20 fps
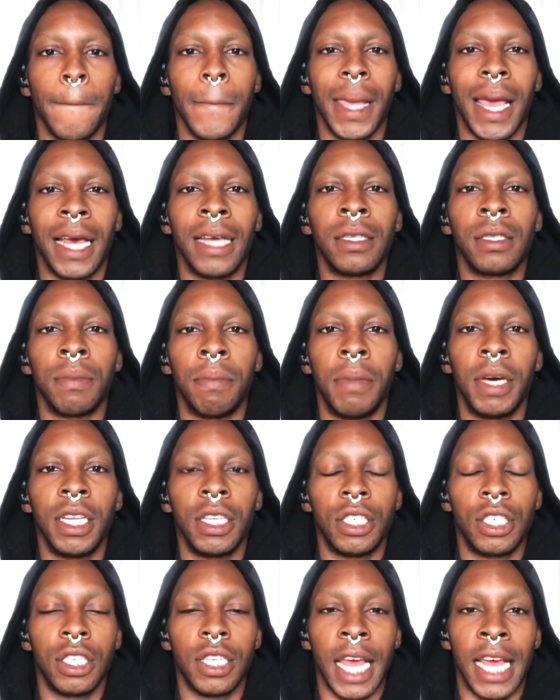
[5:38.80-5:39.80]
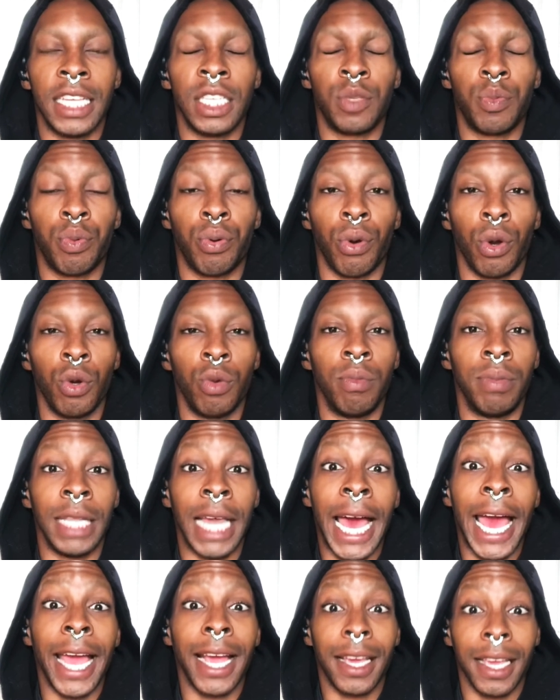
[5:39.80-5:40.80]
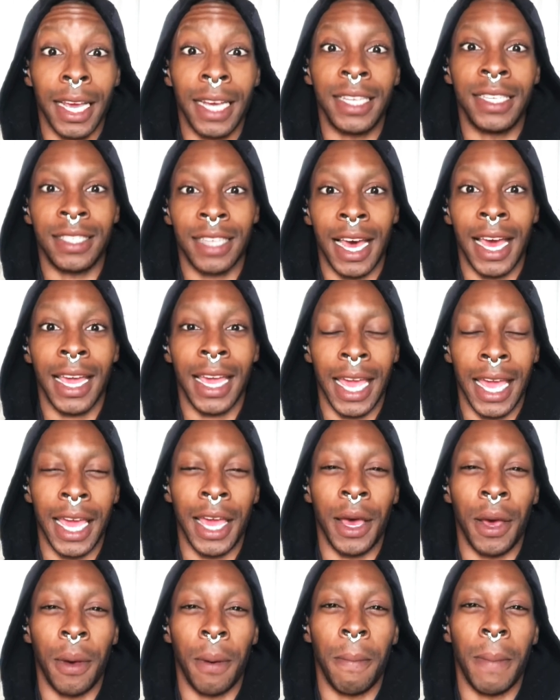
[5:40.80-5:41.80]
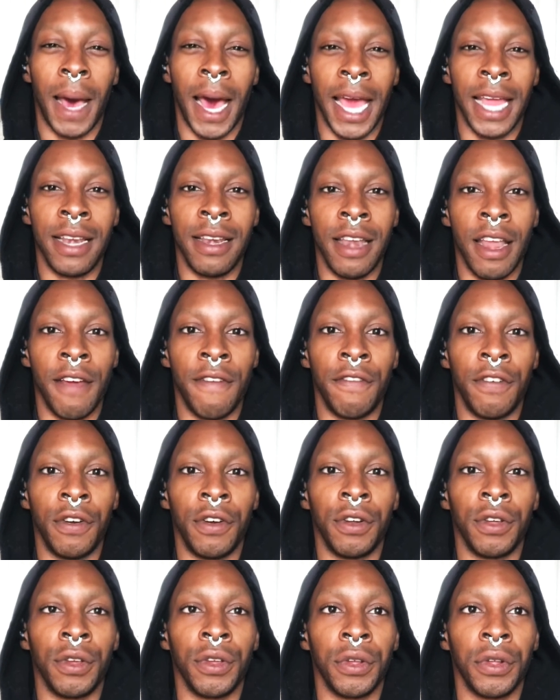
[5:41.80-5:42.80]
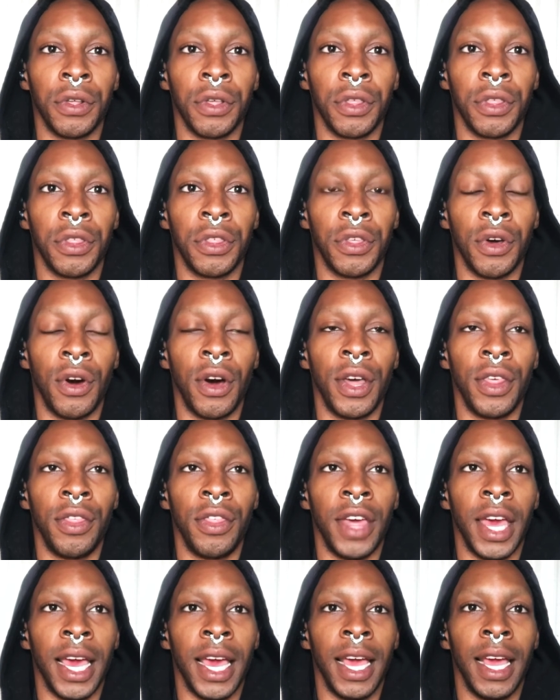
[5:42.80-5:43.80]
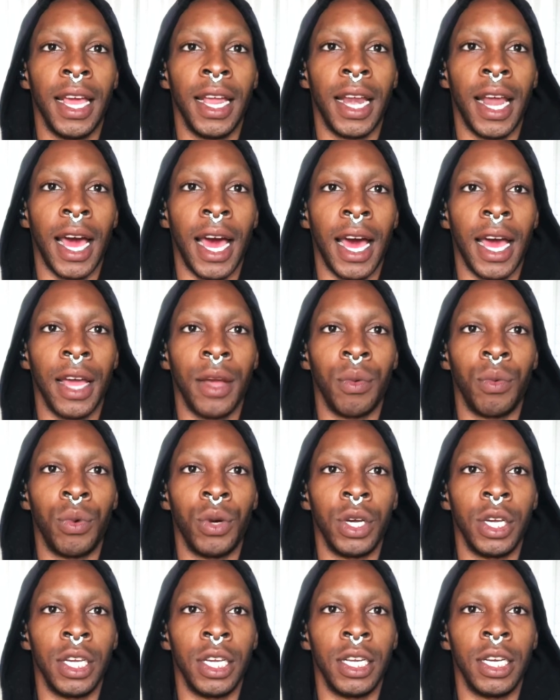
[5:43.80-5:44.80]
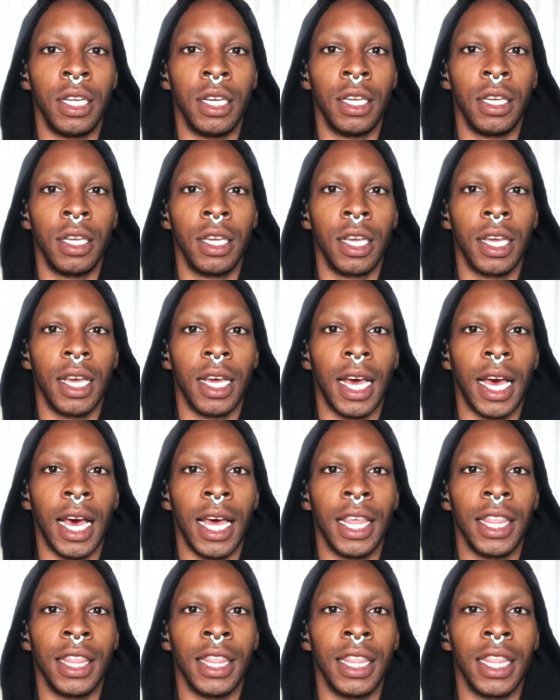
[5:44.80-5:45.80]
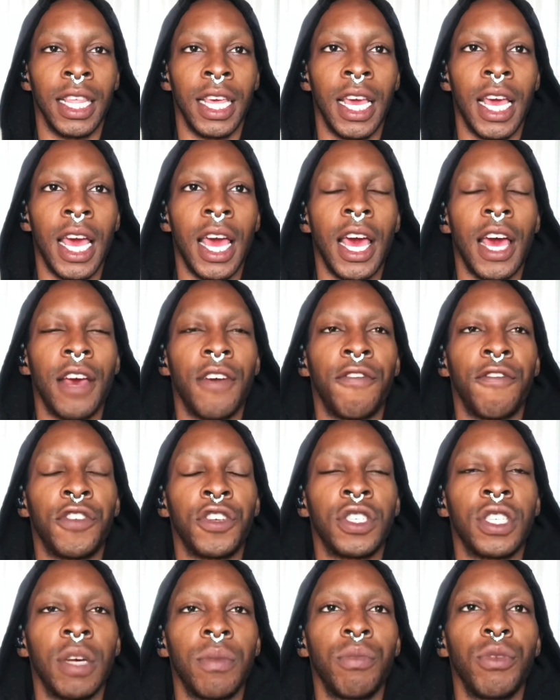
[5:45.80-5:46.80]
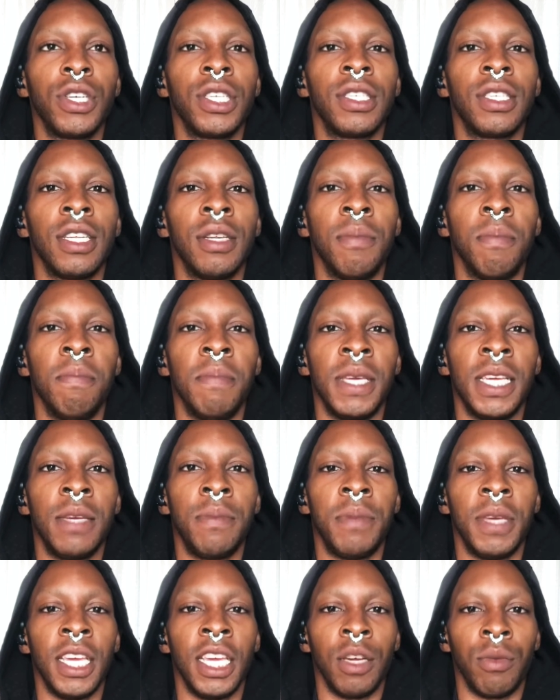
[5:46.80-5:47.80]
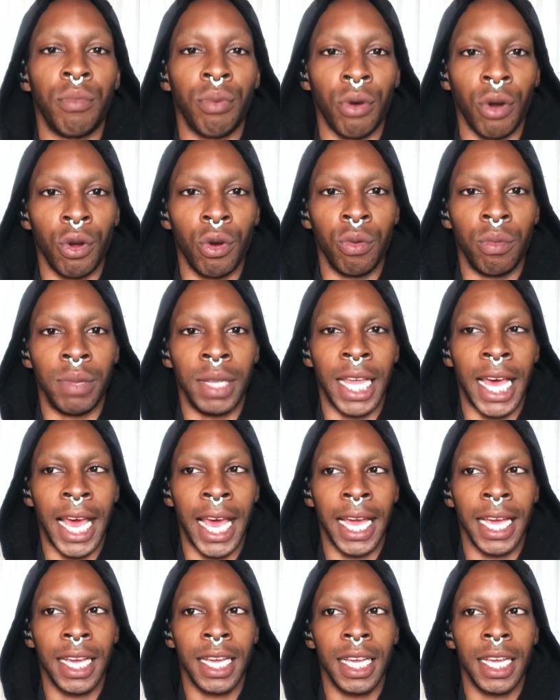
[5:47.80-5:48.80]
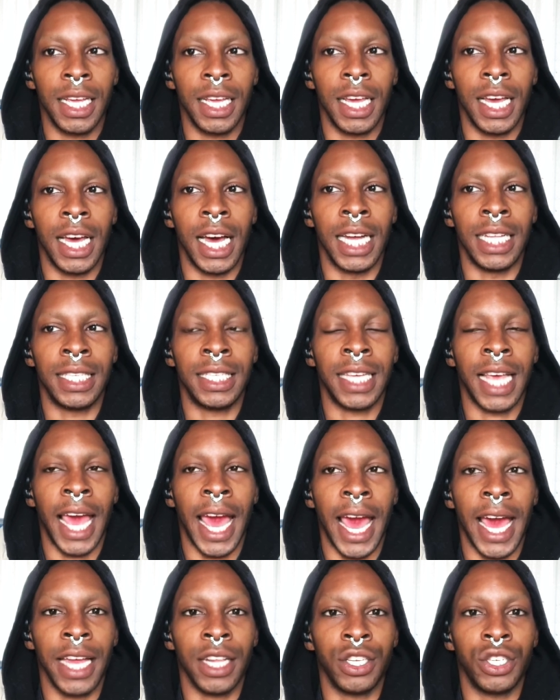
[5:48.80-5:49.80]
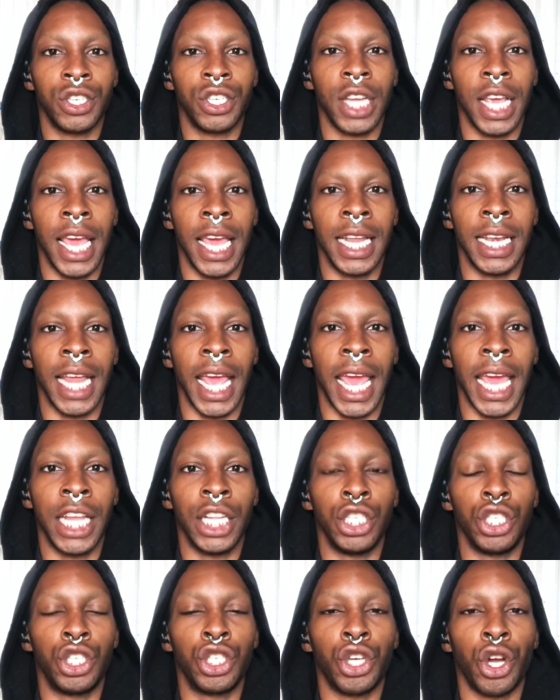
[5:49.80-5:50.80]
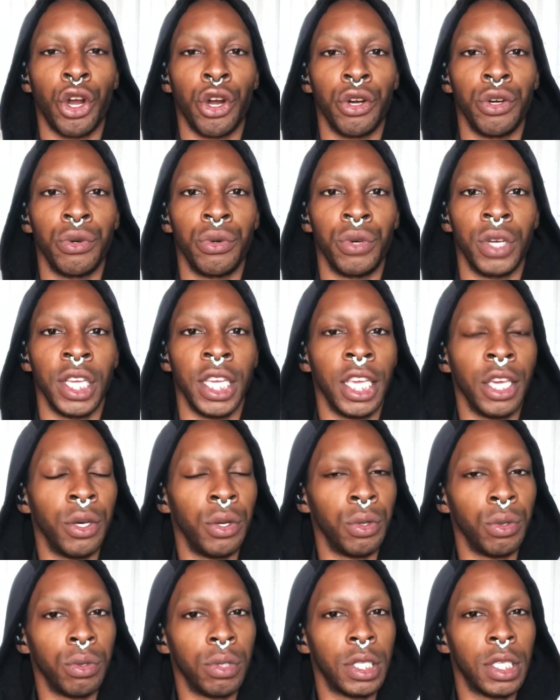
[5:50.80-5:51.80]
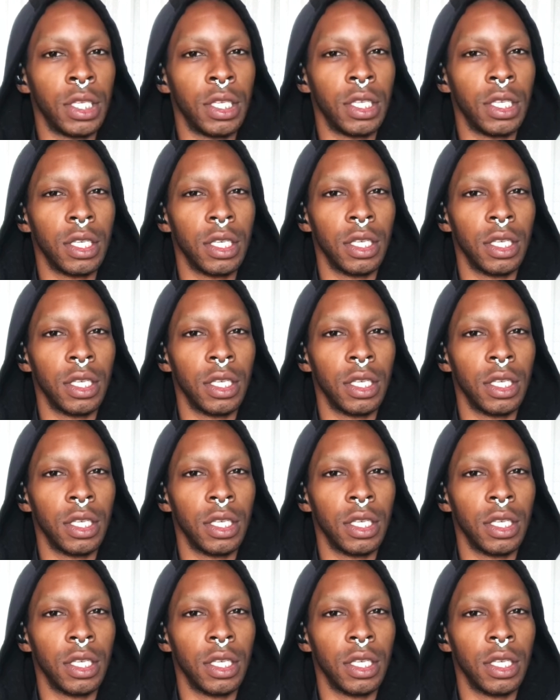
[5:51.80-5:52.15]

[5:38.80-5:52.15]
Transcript: as much as pro-black as I am, I never thought that I would, for some reason, me being pro-black attached an internal guilt